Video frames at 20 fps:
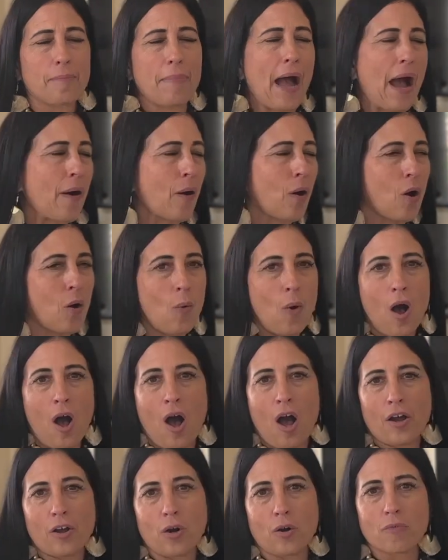power walk
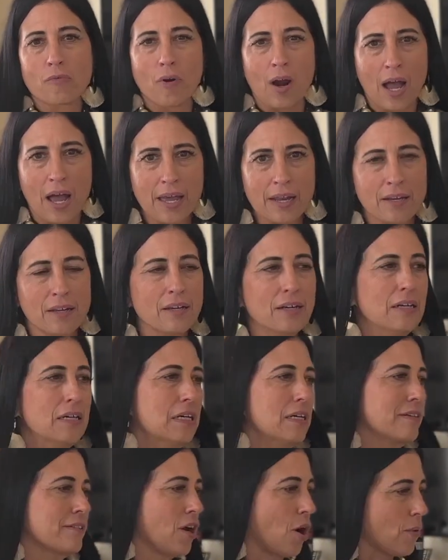or run,
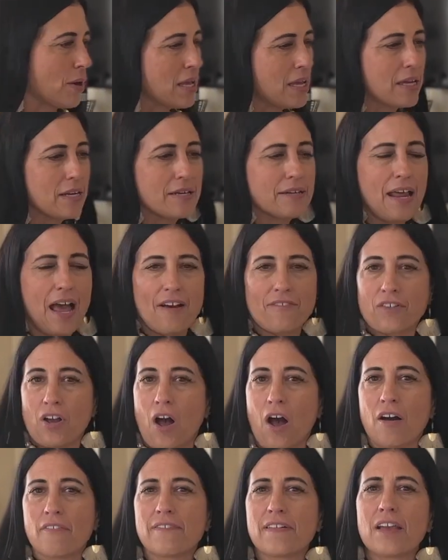go in, have
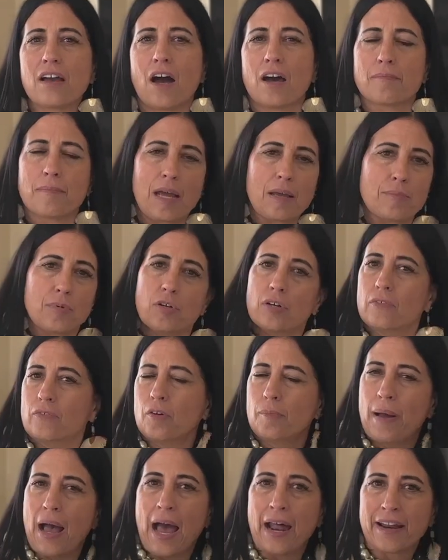coffee on my beautiful
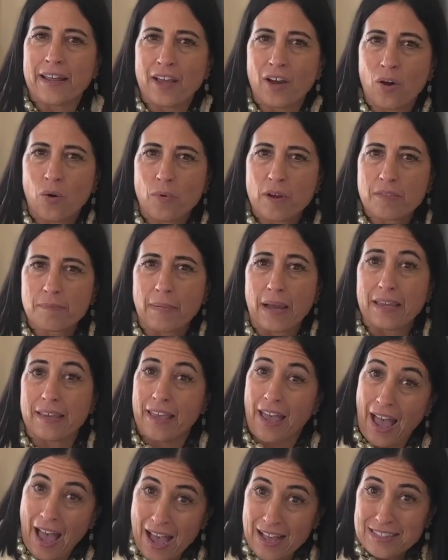patio with my
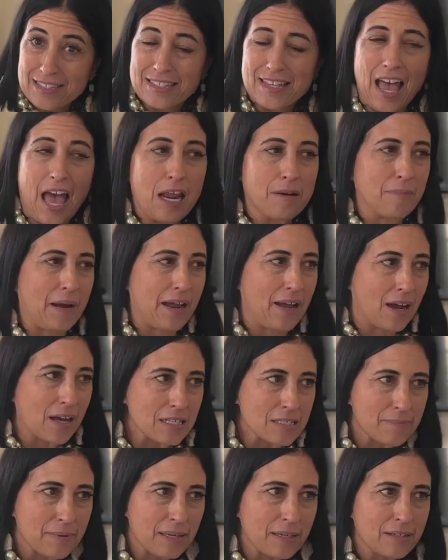cats and my
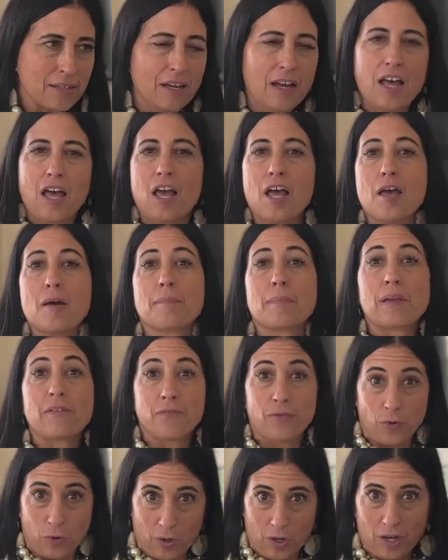husband
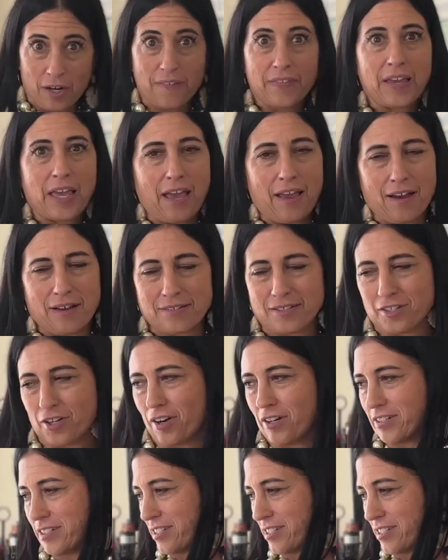before the chaos starts.